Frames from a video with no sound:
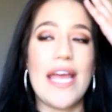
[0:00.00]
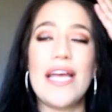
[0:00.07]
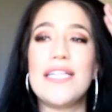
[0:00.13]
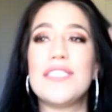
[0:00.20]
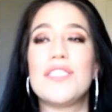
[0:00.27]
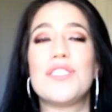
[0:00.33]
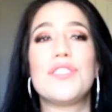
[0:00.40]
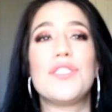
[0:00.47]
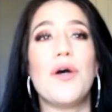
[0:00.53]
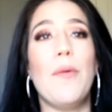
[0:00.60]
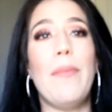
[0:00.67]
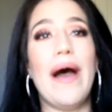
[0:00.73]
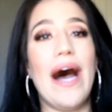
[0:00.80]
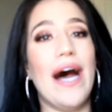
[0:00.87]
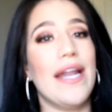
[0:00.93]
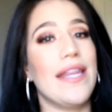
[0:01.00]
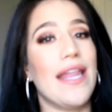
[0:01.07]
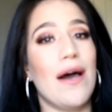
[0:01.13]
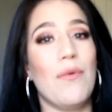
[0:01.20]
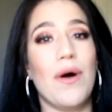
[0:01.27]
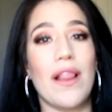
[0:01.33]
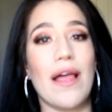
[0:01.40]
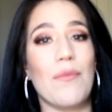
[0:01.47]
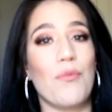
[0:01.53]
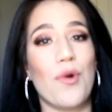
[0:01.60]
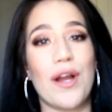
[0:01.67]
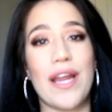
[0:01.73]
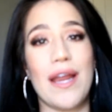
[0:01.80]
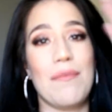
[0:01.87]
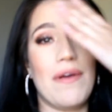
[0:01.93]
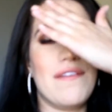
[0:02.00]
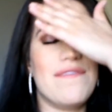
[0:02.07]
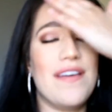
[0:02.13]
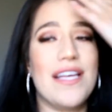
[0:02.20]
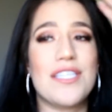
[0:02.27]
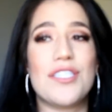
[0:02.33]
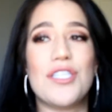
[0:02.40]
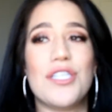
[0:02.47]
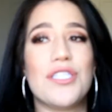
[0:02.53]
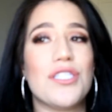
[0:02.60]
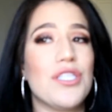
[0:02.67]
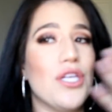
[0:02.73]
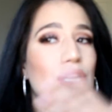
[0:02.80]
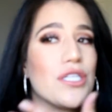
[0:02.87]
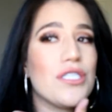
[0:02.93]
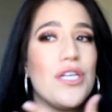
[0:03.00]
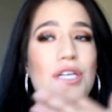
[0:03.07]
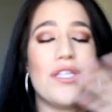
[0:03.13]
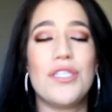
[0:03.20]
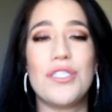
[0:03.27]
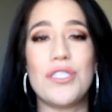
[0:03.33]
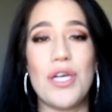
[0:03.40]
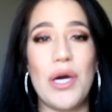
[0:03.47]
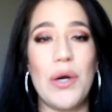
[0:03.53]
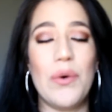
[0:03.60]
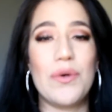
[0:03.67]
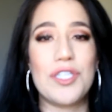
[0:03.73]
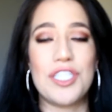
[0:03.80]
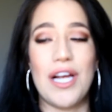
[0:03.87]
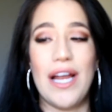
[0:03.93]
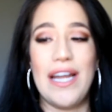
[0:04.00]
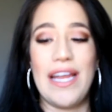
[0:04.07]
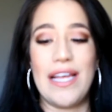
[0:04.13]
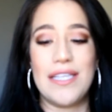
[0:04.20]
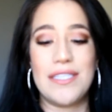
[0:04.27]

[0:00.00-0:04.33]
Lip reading: It's so bad that while I'm working, my face just looks so shiny.